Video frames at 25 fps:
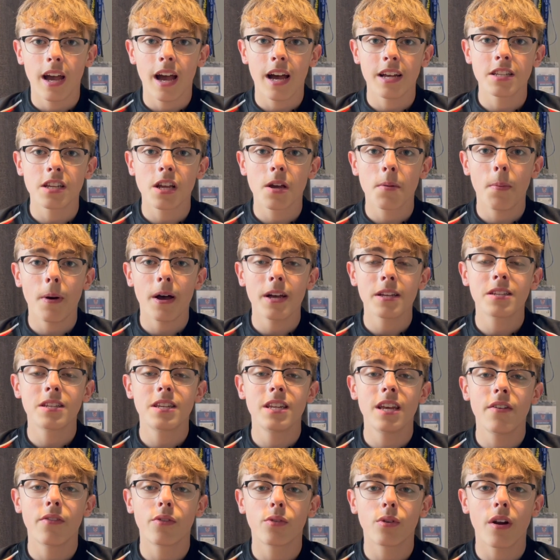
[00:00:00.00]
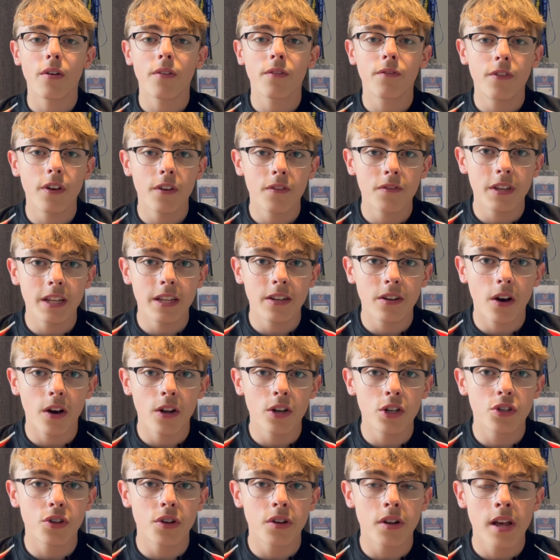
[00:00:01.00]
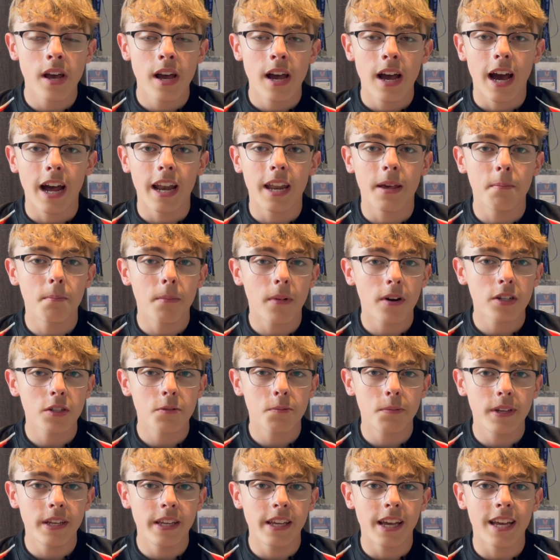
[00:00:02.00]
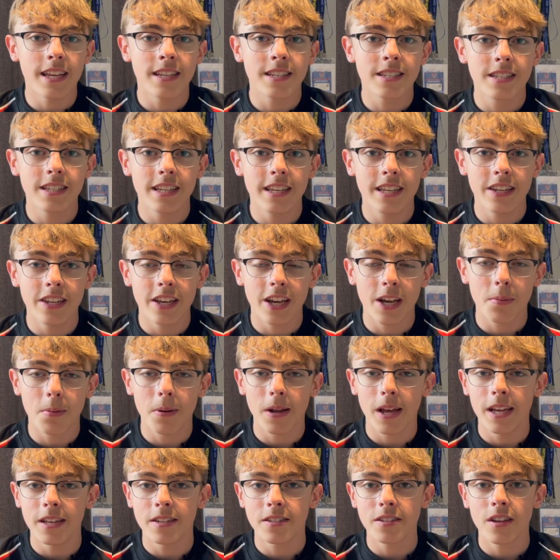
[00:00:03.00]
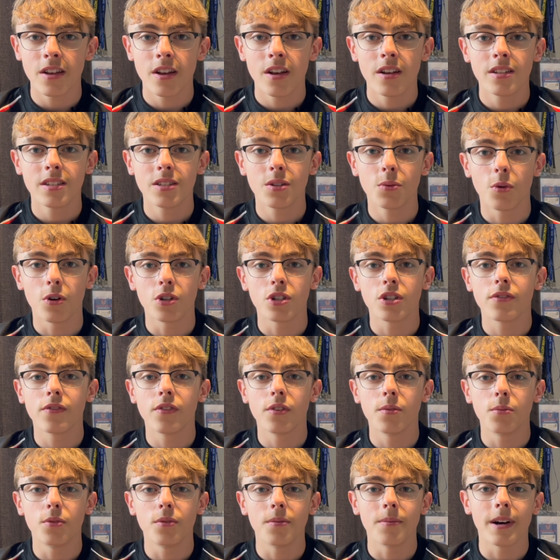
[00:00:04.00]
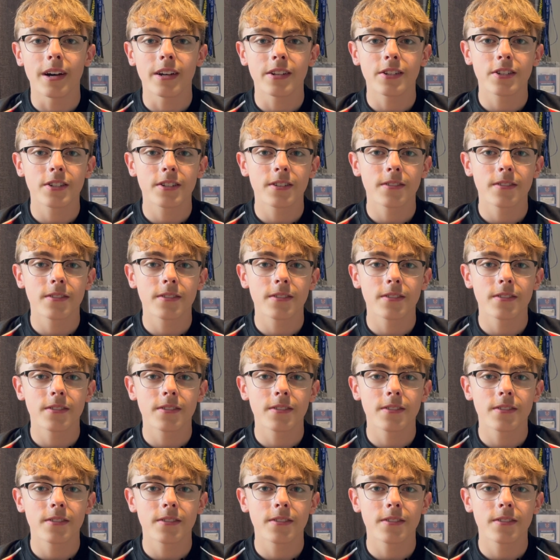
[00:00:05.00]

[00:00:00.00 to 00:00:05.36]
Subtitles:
has a capacity of around 1,500, and it must be a scenic place to watch a football match.